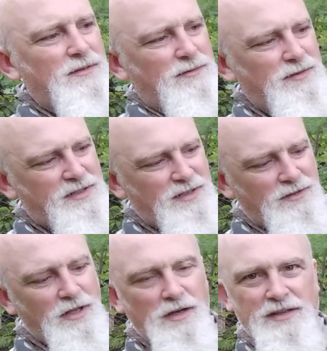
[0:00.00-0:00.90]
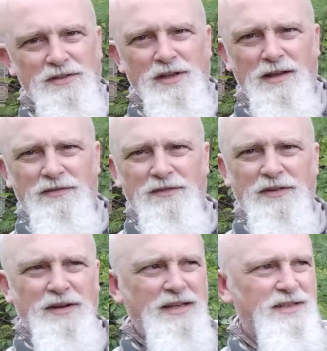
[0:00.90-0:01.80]
still knock these off
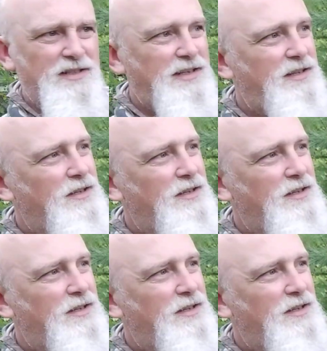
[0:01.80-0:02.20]
very easily.